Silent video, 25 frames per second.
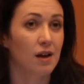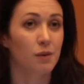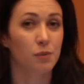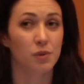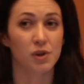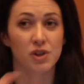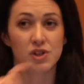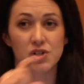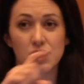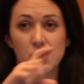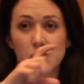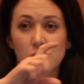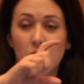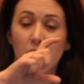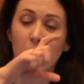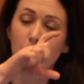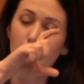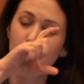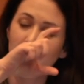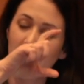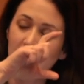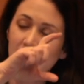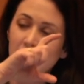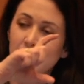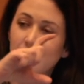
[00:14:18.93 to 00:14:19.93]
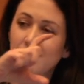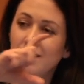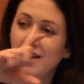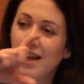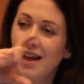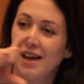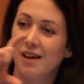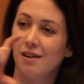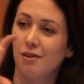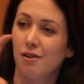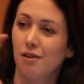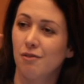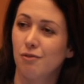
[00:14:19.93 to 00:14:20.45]
We'll do a massive
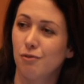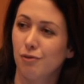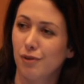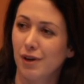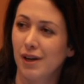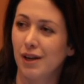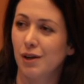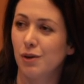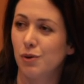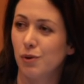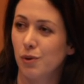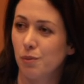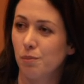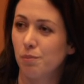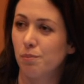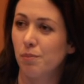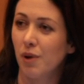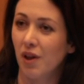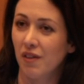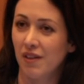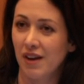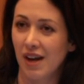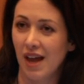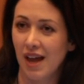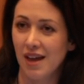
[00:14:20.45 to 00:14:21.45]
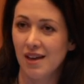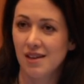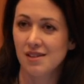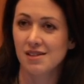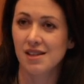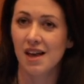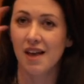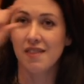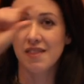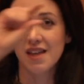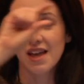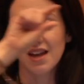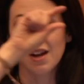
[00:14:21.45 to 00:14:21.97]
layer of really good bolognese,
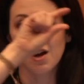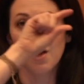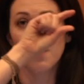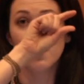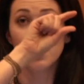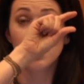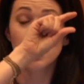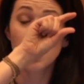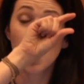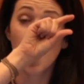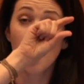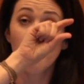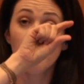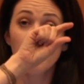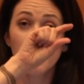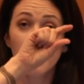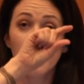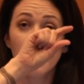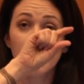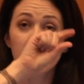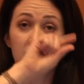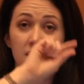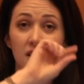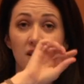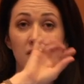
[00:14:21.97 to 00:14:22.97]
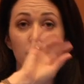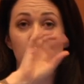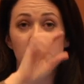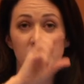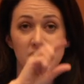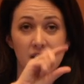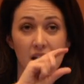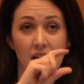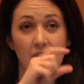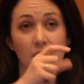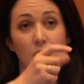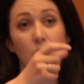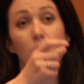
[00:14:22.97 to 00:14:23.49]
and then on the top, instead of
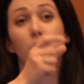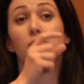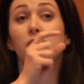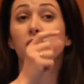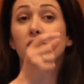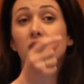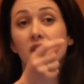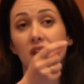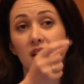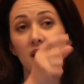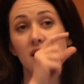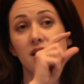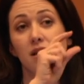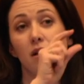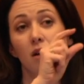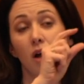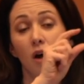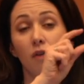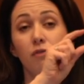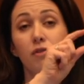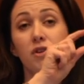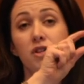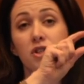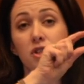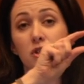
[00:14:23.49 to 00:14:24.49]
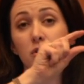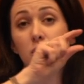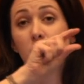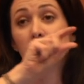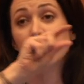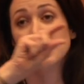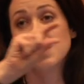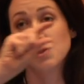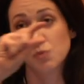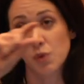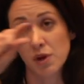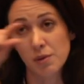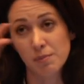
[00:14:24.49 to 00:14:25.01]
potato, for the kids I'll often do a
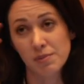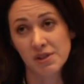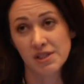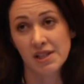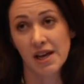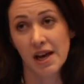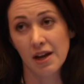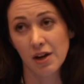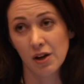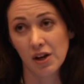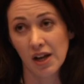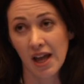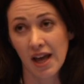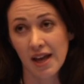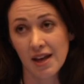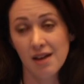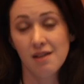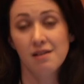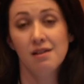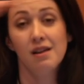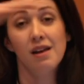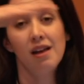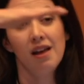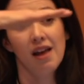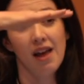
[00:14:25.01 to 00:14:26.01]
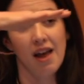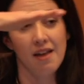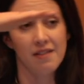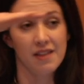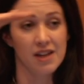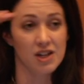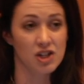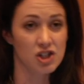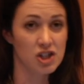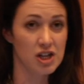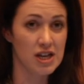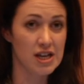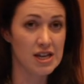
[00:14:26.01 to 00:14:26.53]
sweet potato layer and
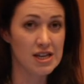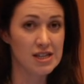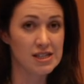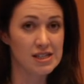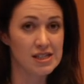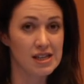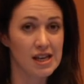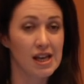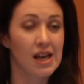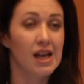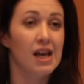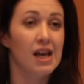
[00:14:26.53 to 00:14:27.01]
then cheese,